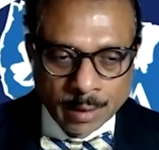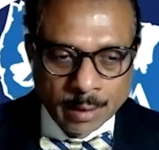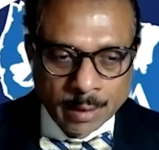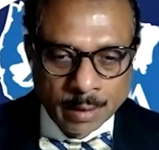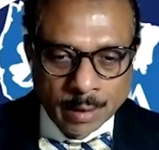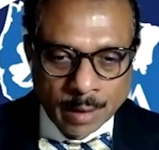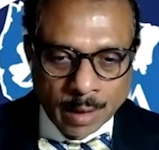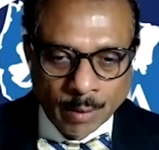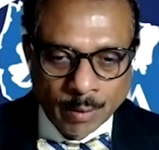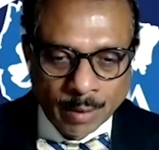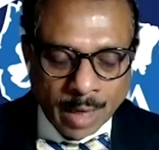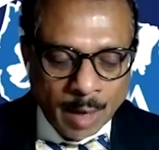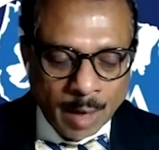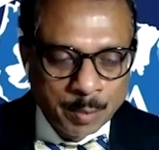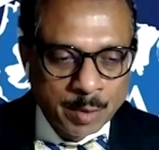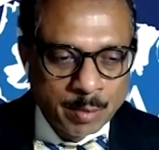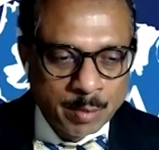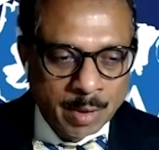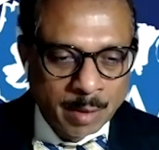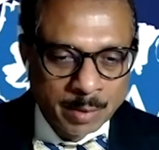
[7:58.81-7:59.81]
our
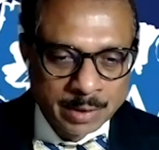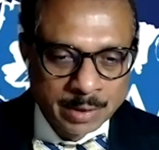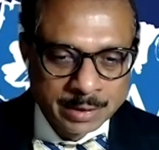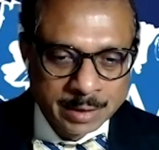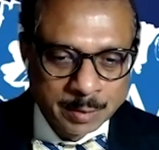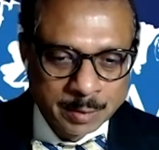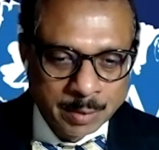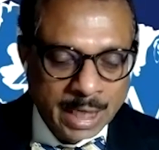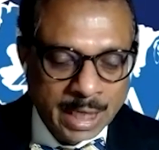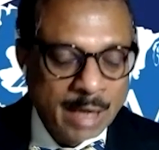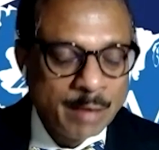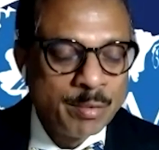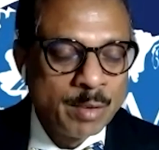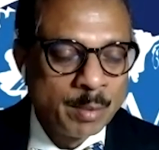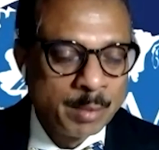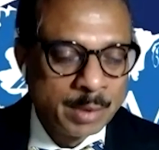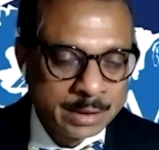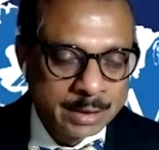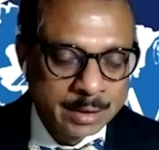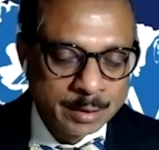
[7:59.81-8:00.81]
AAPI membership, life
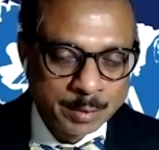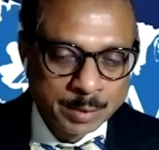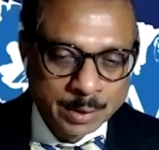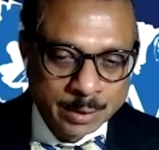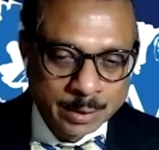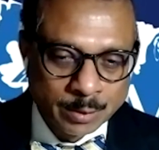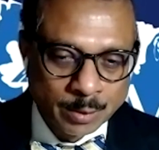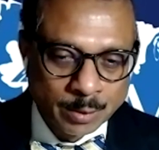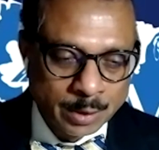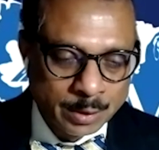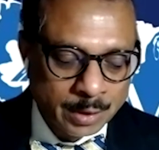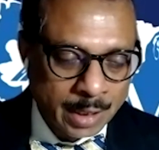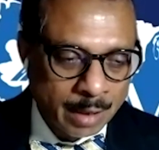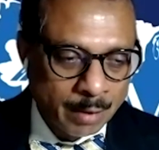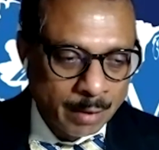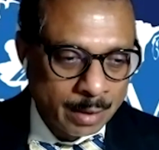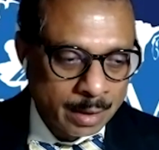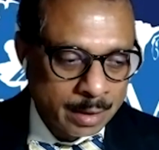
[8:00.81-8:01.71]
membership is going to have a